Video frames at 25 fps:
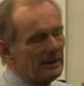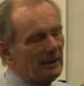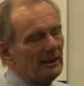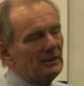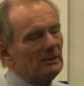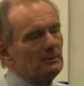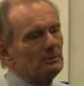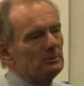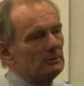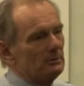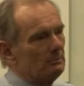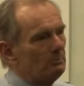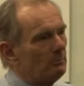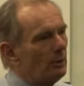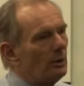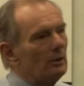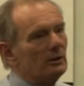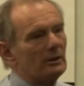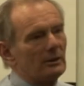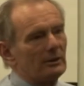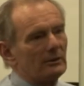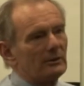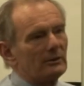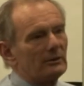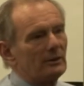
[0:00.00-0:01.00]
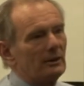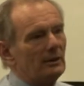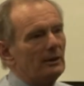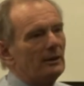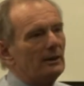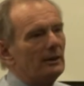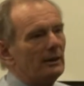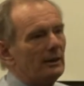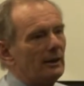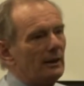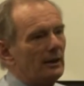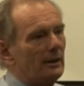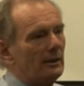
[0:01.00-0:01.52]
Caspar and Pollux,
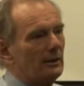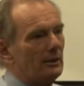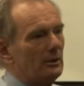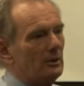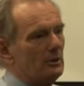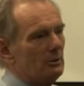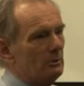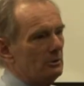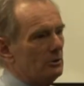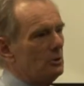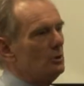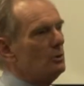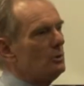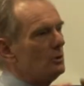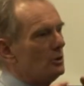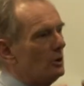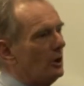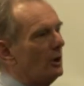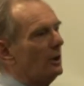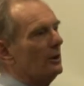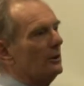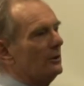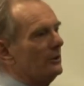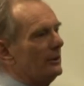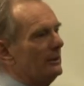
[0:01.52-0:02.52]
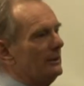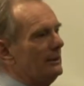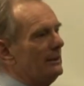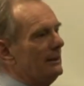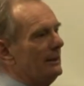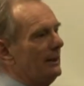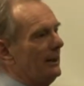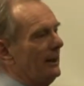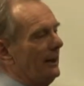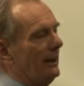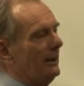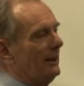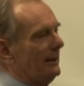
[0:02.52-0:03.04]
who are two gods, and
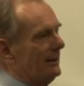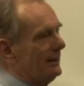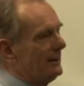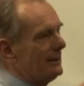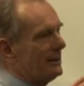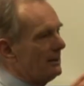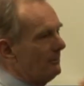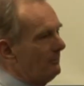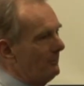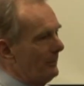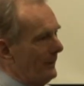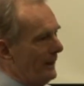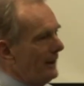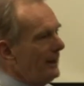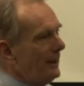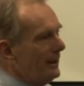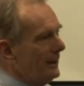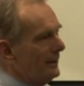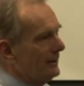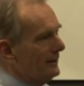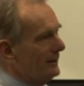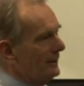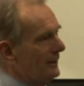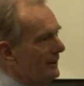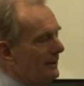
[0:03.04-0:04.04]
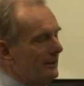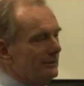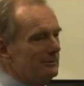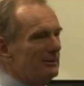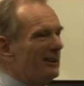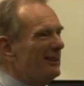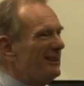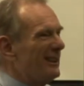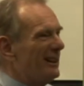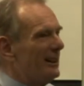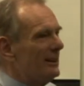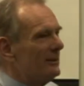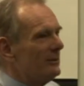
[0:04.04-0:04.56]
he compared
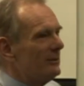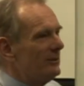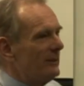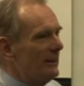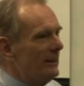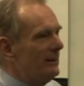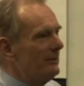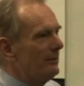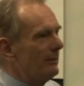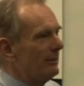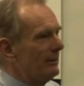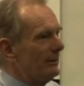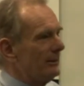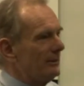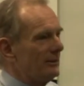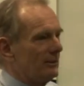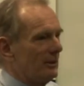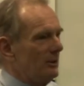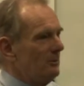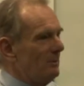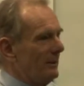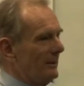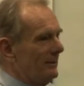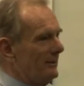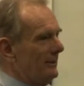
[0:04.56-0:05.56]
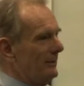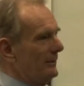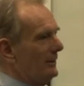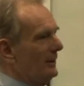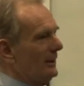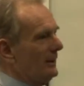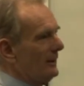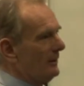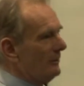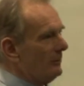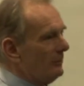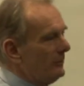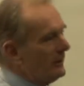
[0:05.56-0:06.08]
rather unfavorably Scopas's
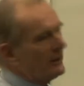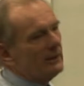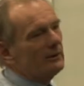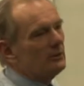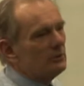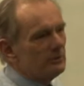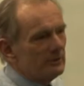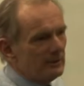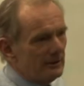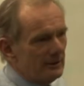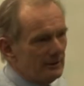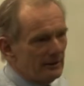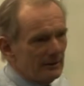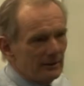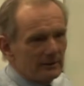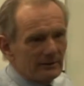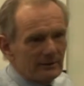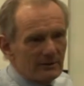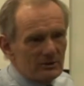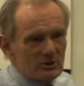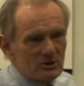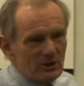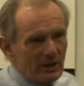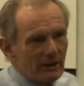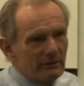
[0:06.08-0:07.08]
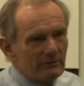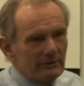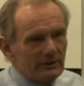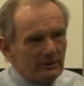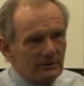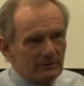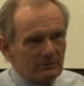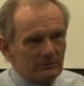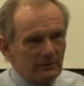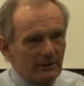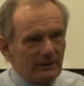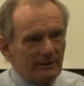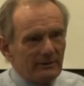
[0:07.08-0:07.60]
victory at the
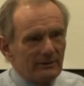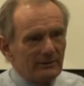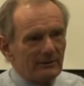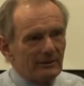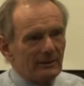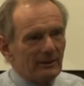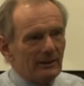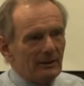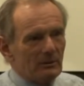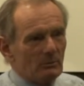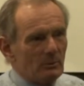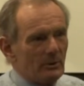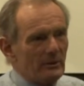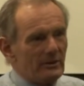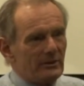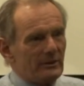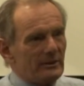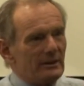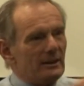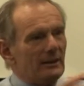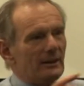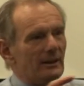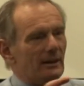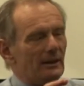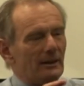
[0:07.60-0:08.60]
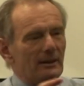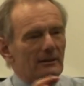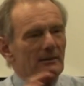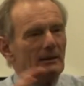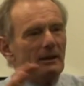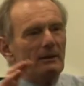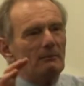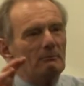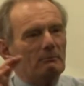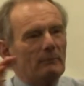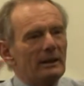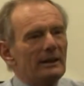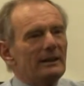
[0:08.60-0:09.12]
chariot race with the
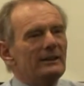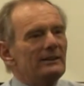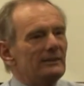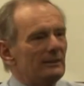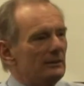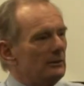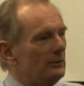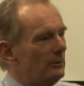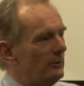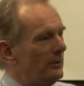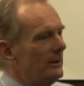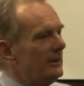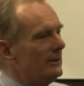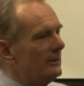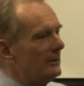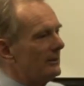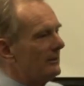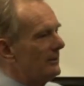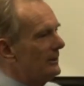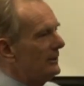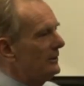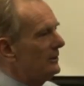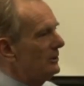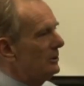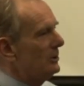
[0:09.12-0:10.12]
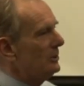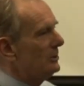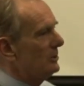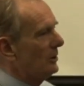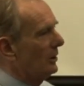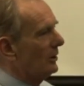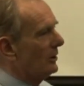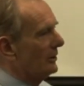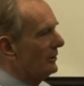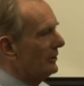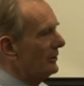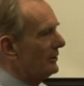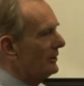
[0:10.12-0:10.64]
amazing feats of these two
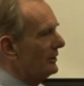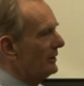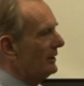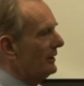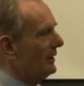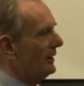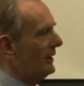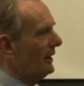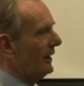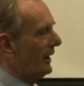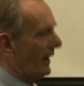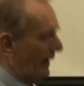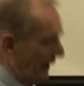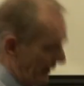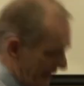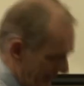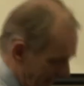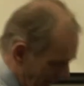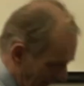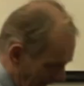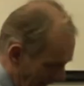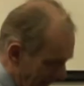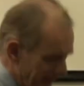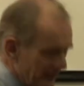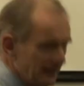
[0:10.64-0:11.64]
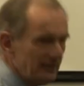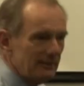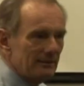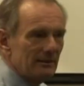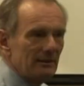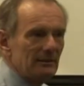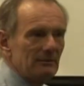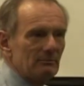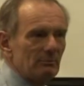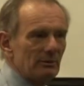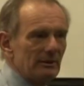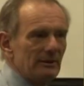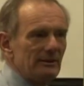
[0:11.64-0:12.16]
gods. And this
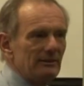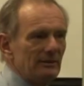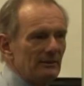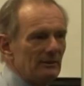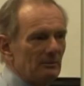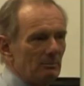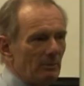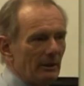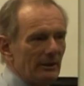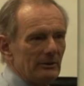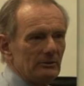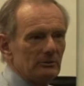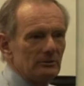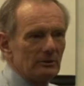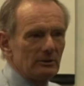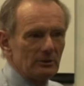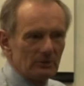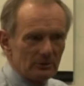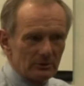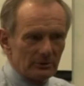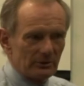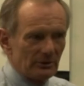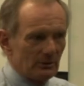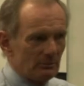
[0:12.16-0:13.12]
didn't please his patron at all.